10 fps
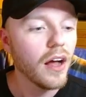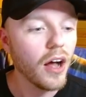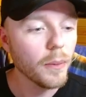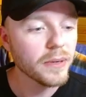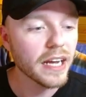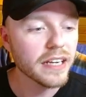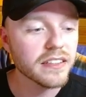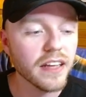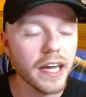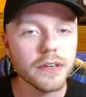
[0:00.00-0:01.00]
Up next
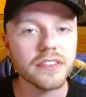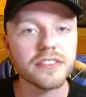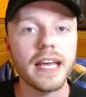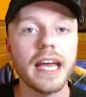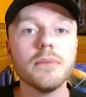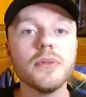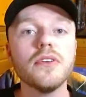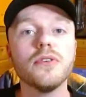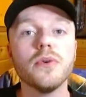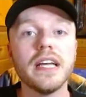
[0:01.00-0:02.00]
is Iris
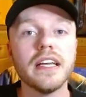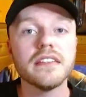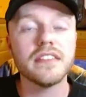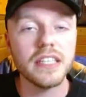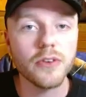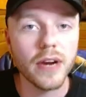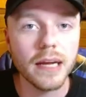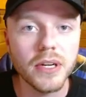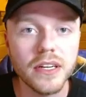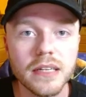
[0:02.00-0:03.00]
Campbell, who is the
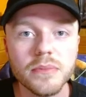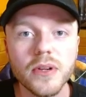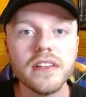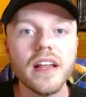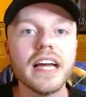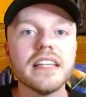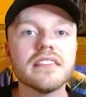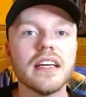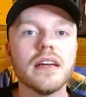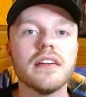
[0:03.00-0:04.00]
grandma in
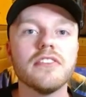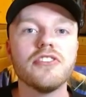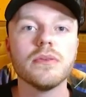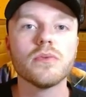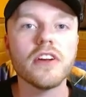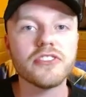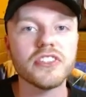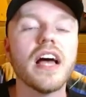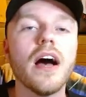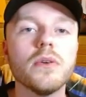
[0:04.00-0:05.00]
Bloodlines, and she
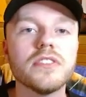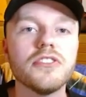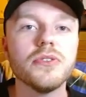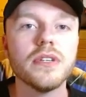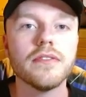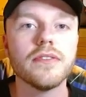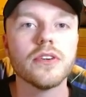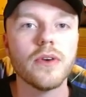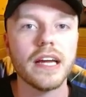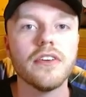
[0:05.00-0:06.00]
rushes out to give
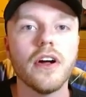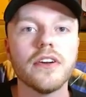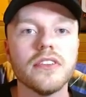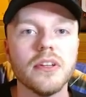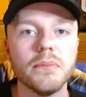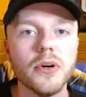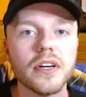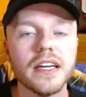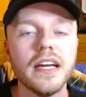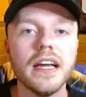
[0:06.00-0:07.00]
her granddaughter the
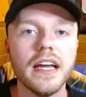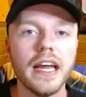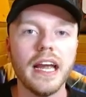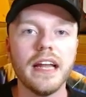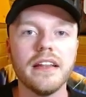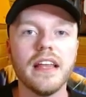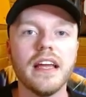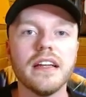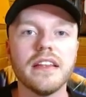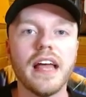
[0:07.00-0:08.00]
book, and
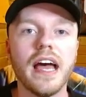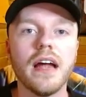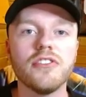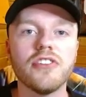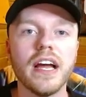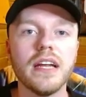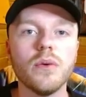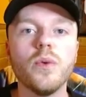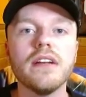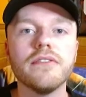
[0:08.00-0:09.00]
then that
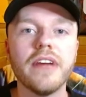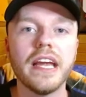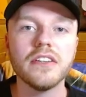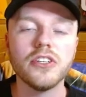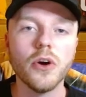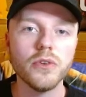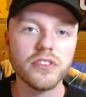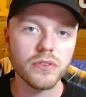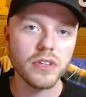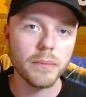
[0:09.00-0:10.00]
giant wind vein
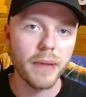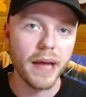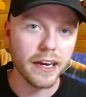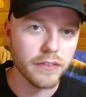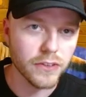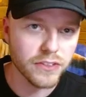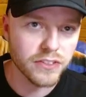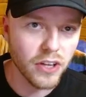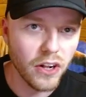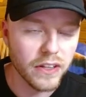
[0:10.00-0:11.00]
goes through the back of her
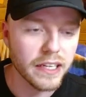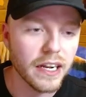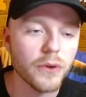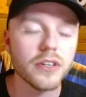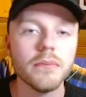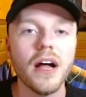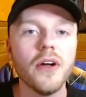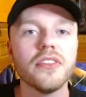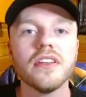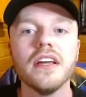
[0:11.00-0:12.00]
skull and out her mouth.